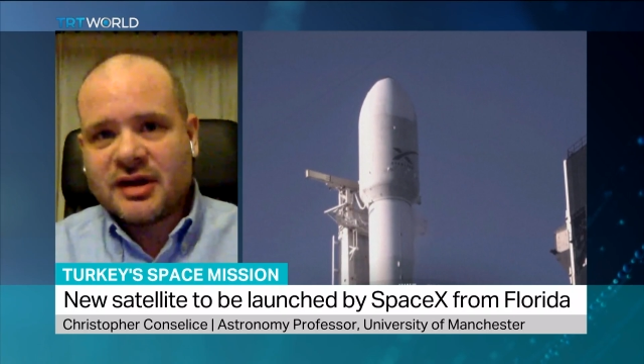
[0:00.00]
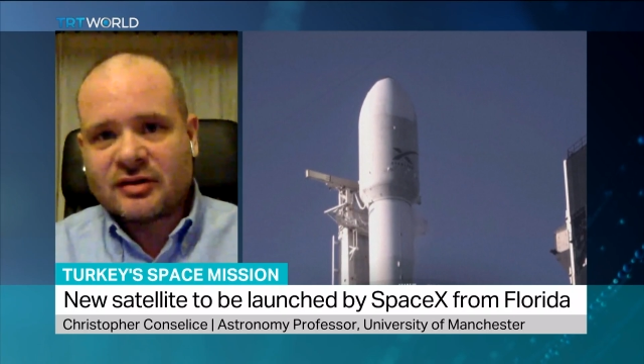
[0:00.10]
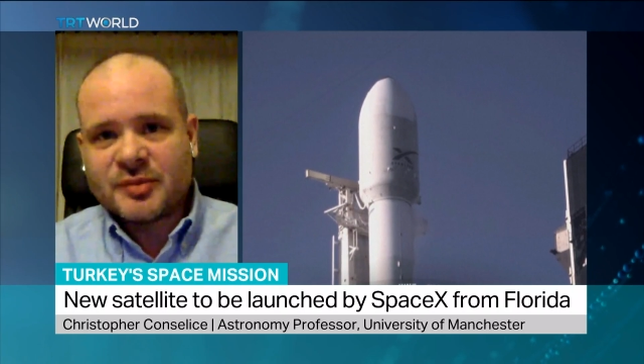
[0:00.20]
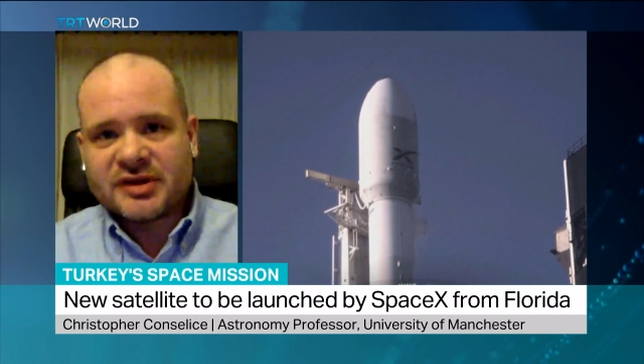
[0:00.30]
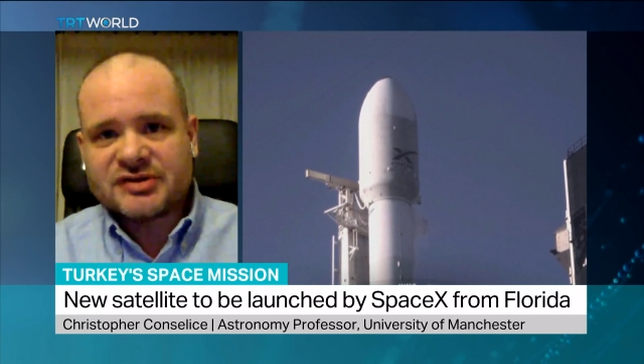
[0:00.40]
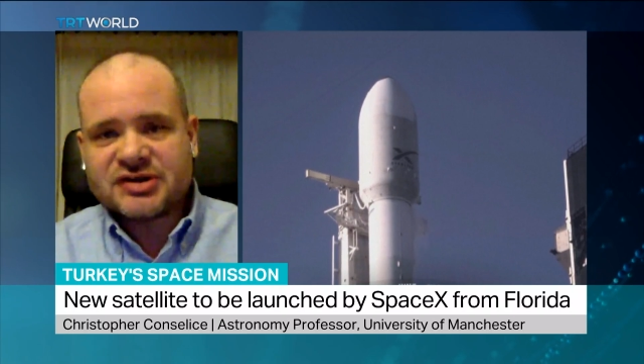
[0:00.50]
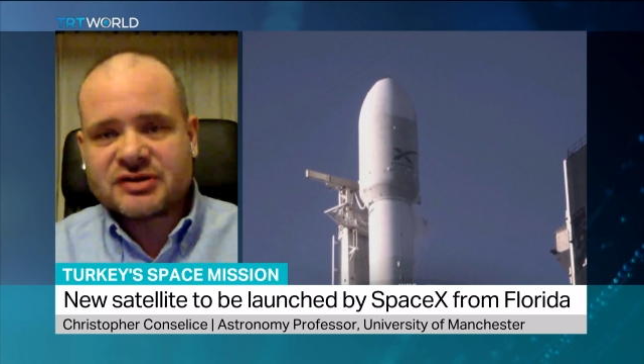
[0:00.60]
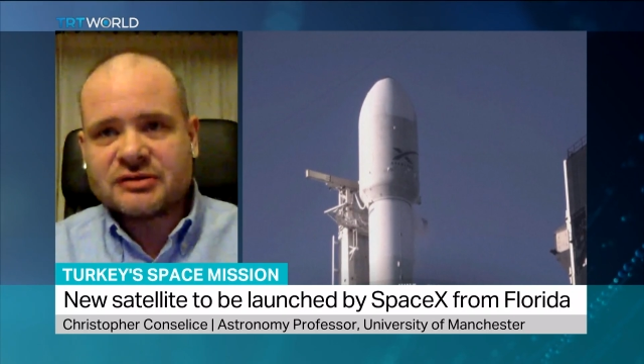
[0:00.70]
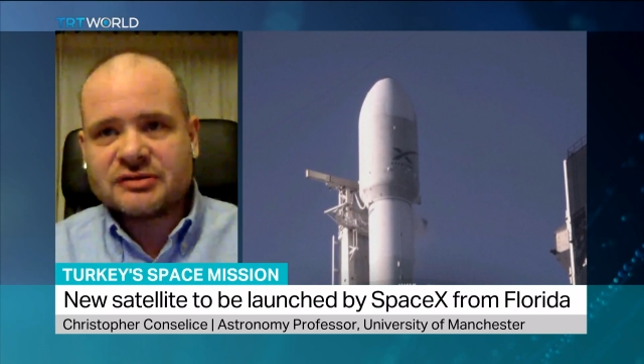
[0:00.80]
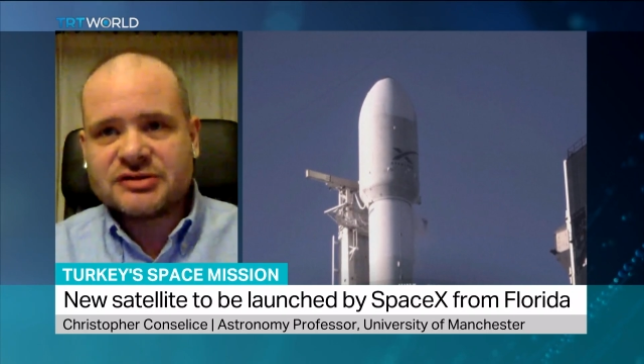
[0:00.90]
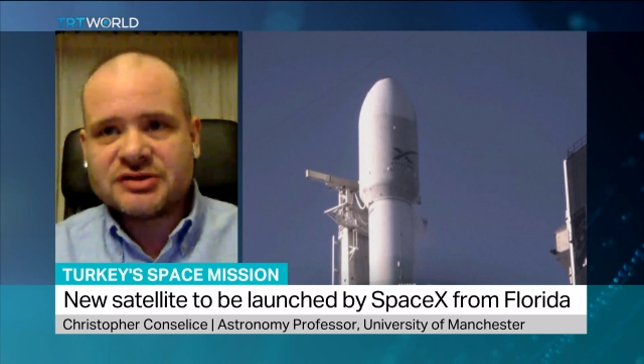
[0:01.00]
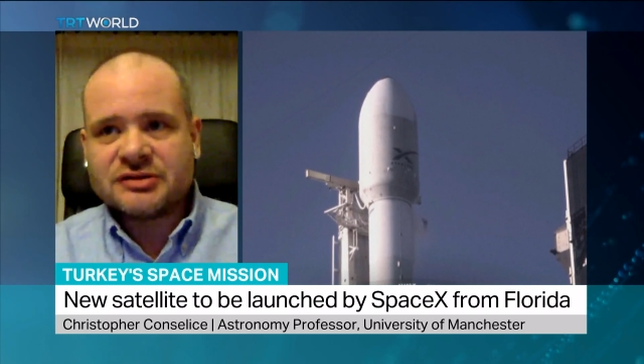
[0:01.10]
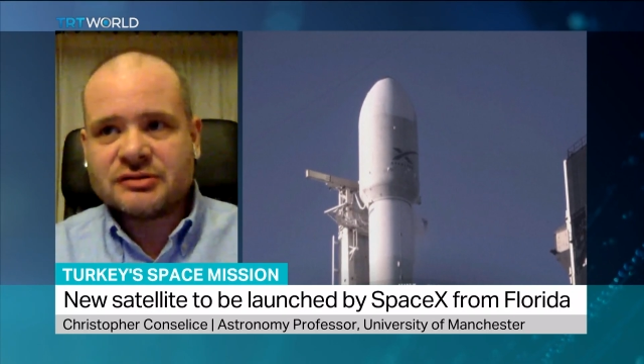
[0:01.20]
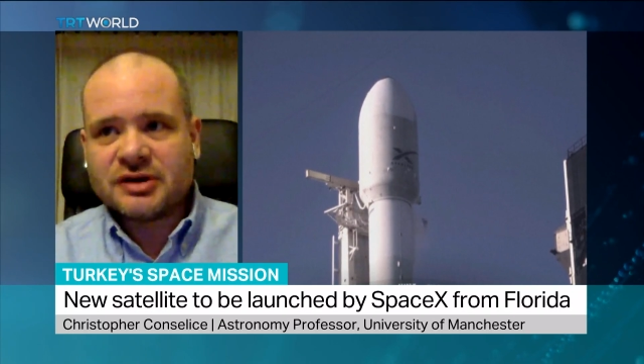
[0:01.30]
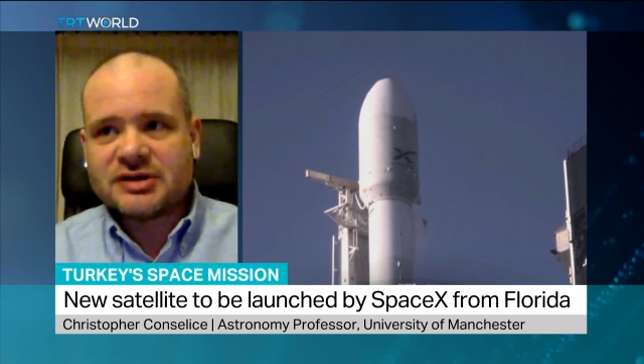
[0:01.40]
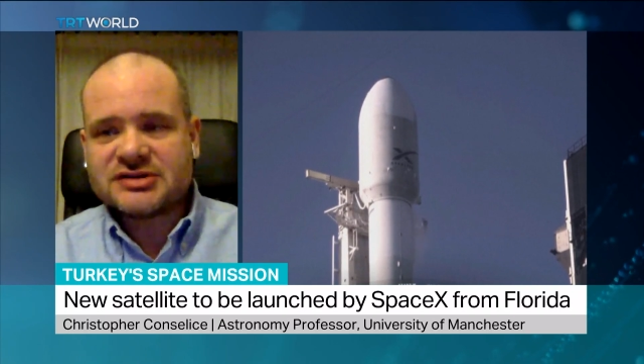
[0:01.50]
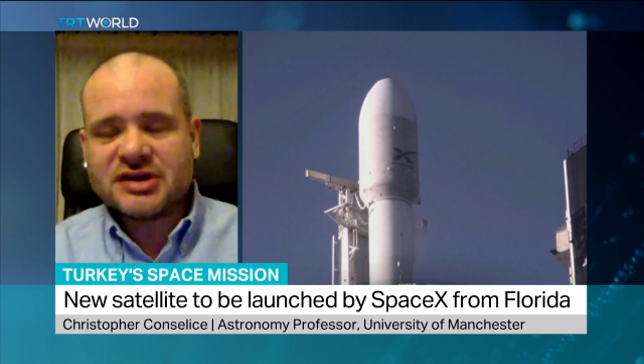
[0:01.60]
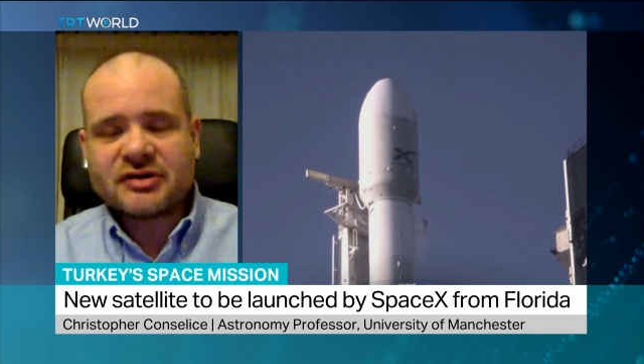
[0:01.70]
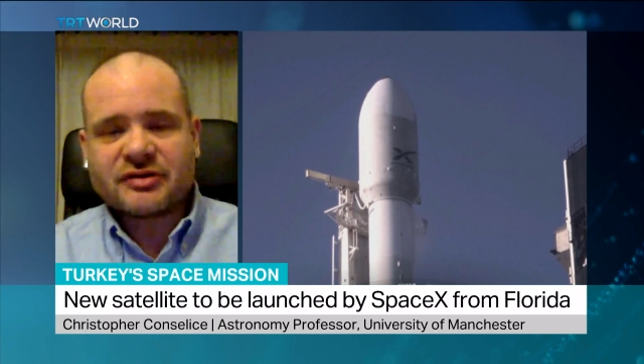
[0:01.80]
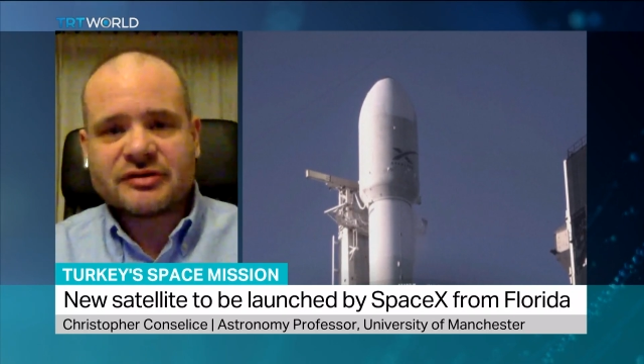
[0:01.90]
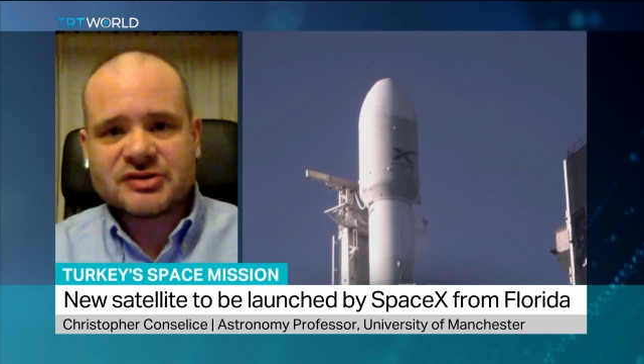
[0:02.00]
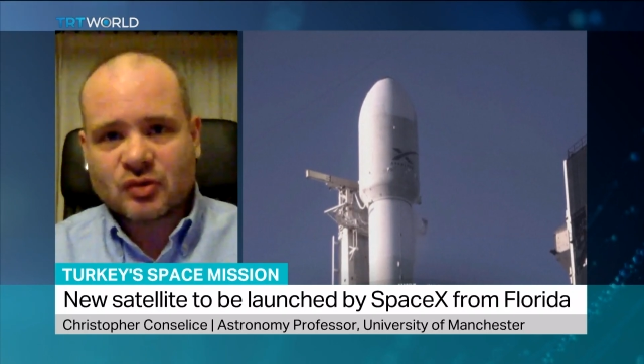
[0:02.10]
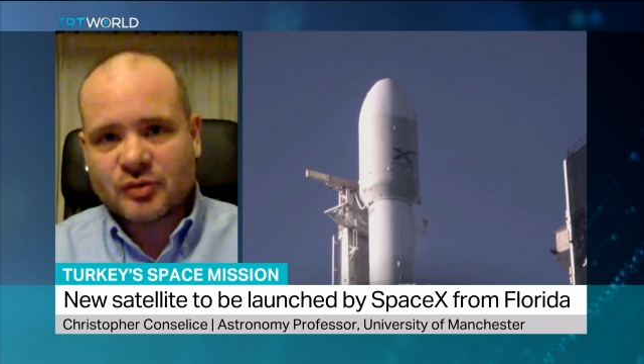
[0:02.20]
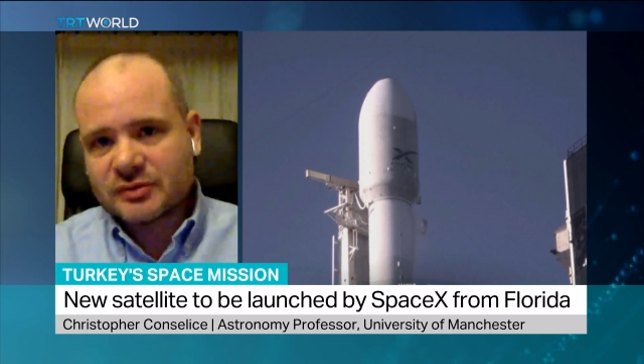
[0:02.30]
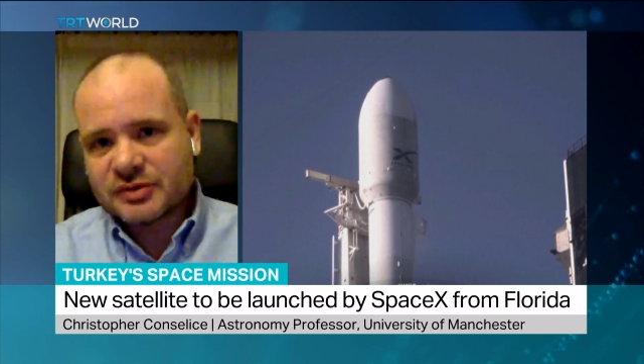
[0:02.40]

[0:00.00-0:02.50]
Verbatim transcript: and it'll be a geosynchronous orbit,